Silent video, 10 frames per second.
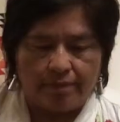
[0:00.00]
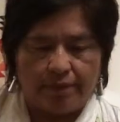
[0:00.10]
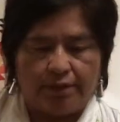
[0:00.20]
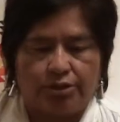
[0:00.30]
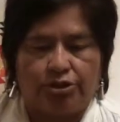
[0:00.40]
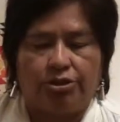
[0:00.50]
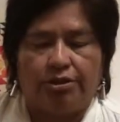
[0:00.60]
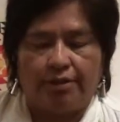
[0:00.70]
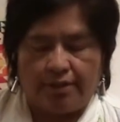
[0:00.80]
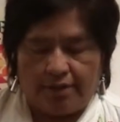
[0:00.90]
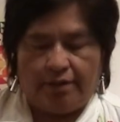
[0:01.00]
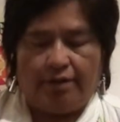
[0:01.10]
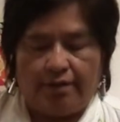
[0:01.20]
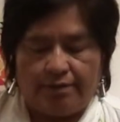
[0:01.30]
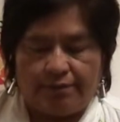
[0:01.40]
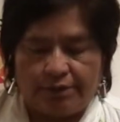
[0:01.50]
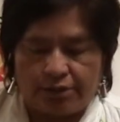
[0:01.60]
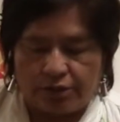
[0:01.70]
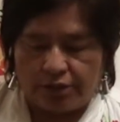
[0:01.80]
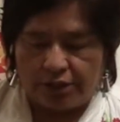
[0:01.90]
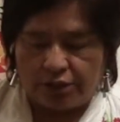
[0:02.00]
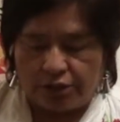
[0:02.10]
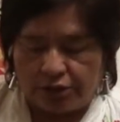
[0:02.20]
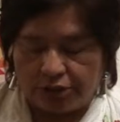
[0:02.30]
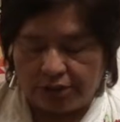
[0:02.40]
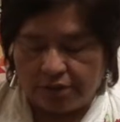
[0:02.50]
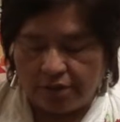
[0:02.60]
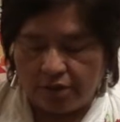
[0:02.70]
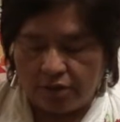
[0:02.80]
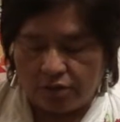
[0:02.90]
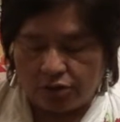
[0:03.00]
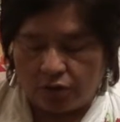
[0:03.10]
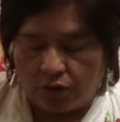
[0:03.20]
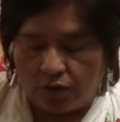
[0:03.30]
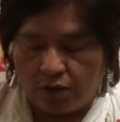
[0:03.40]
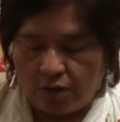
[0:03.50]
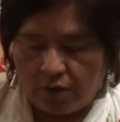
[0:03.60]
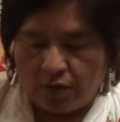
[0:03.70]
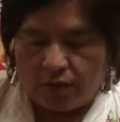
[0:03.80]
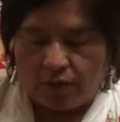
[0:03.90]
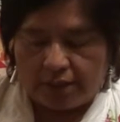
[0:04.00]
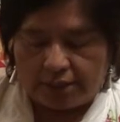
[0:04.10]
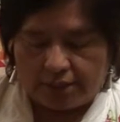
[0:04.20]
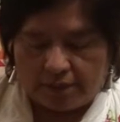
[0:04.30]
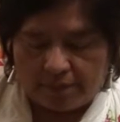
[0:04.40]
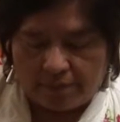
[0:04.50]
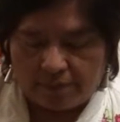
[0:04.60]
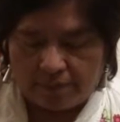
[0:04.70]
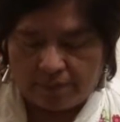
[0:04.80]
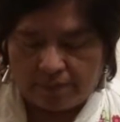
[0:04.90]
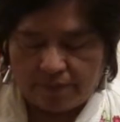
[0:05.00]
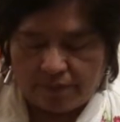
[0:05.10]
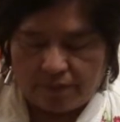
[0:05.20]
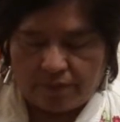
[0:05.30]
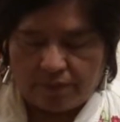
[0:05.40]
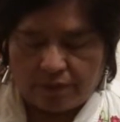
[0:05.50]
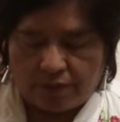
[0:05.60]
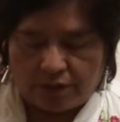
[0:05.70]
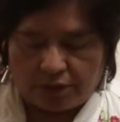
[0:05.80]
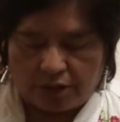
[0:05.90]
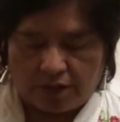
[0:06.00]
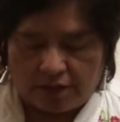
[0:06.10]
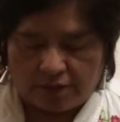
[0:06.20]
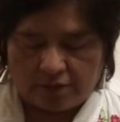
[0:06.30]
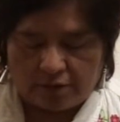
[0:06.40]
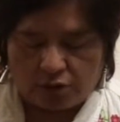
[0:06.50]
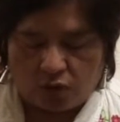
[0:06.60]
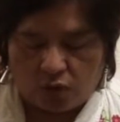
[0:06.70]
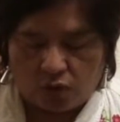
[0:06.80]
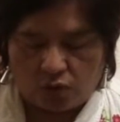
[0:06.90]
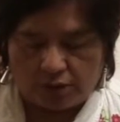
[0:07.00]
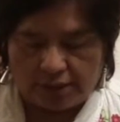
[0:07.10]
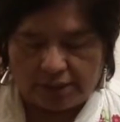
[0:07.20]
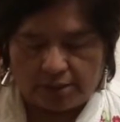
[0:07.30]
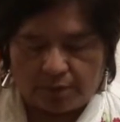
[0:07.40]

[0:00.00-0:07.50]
much physical exertion. So what they're taught or told is